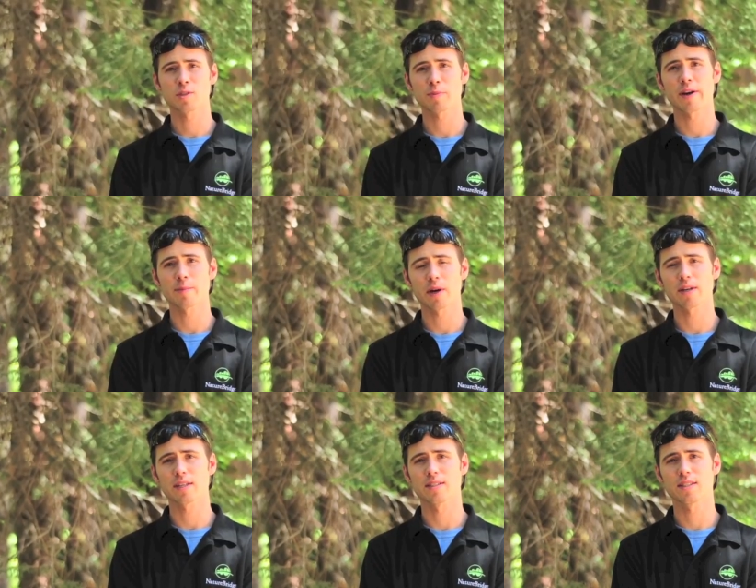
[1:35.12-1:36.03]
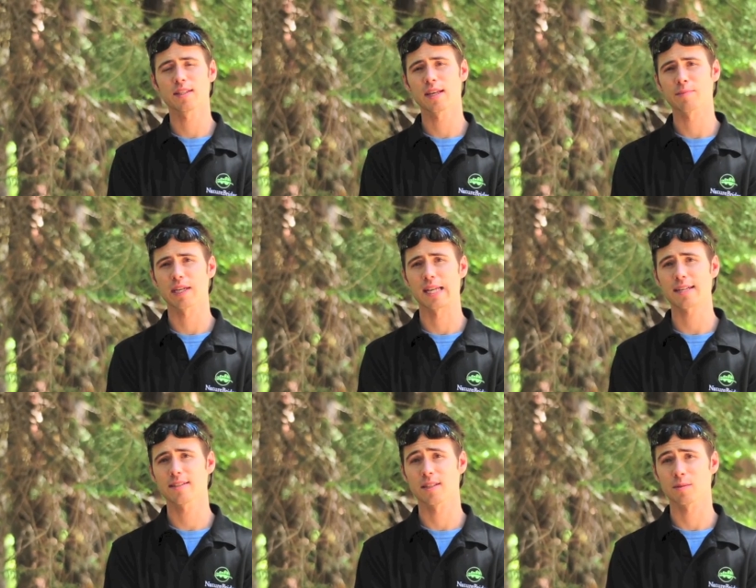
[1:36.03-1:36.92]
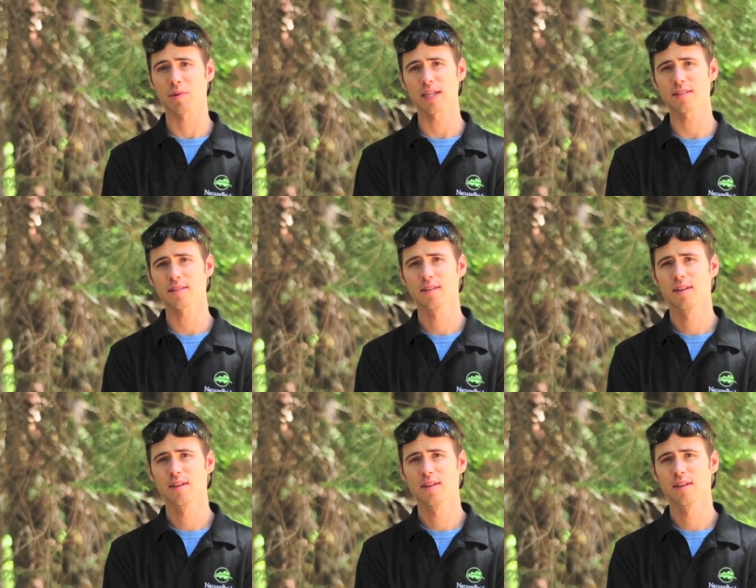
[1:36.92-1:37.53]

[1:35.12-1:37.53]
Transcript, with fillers: inspiring part is seeing them connect to this place